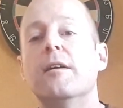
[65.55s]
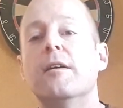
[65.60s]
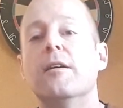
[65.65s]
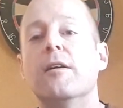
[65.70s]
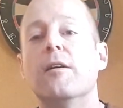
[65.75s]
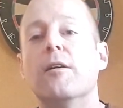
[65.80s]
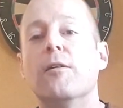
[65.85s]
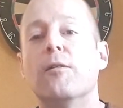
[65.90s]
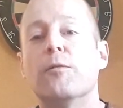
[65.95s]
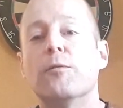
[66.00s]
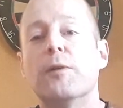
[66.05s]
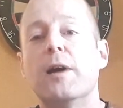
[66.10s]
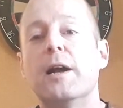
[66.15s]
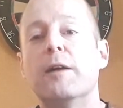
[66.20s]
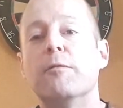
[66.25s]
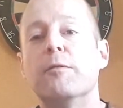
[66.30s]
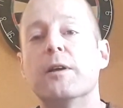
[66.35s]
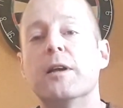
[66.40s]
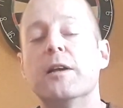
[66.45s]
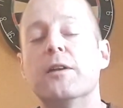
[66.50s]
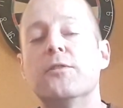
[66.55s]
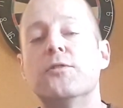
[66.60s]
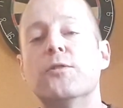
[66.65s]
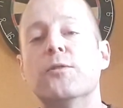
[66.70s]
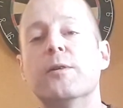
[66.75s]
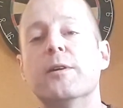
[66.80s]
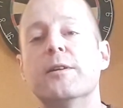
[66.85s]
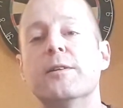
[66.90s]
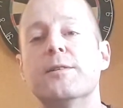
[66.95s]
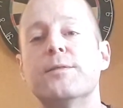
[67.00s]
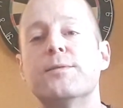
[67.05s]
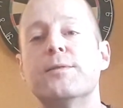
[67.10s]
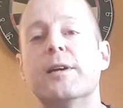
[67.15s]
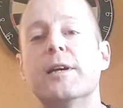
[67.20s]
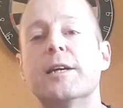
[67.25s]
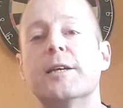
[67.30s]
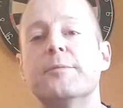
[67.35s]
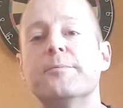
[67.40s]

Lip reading: All right, we'll get to it in a second.